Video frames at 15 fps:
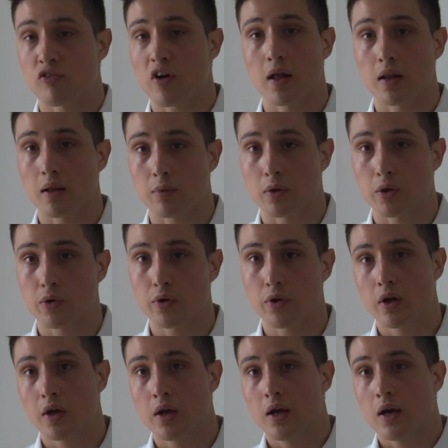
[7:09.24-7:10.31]
or file
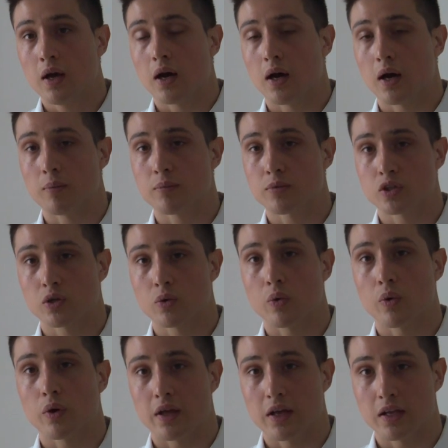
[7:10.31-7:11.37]
upload um,
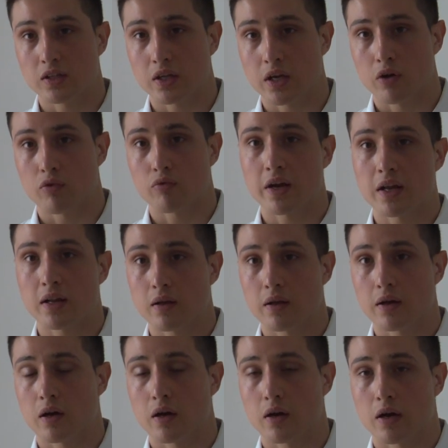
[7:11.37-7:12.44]
so it's a
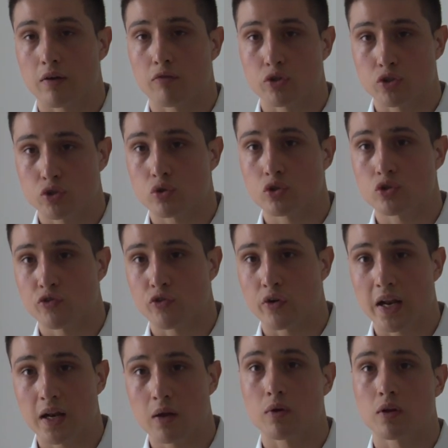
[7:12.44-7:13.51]
great uh, resource
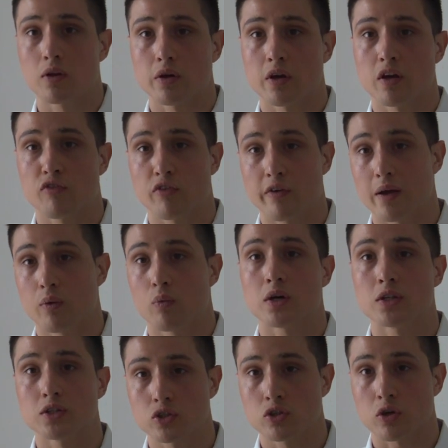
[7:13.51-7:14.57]
for anyone looking for a
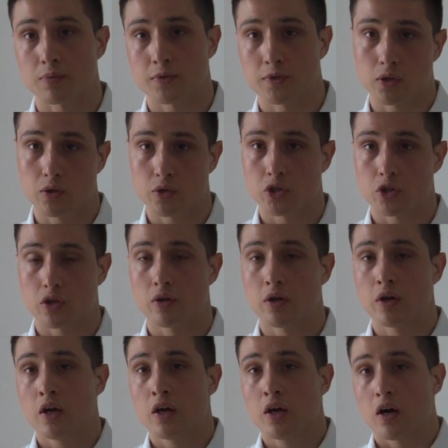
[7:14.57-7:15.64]
one-stop
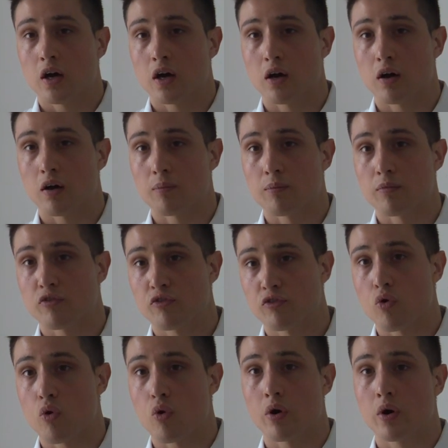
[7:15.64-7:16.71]
solution um,
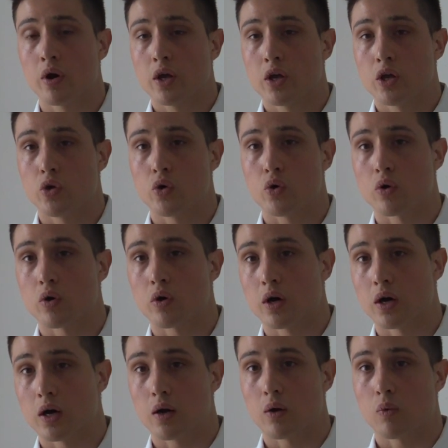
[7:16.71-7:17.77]
for
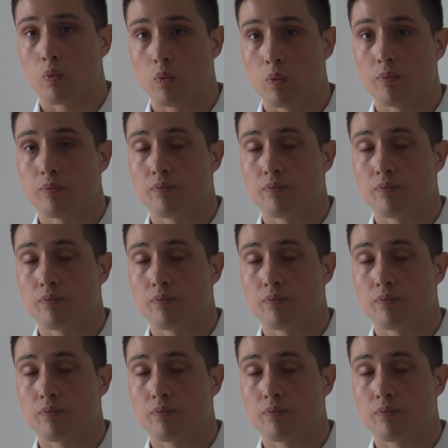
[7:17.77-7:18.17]
your uh,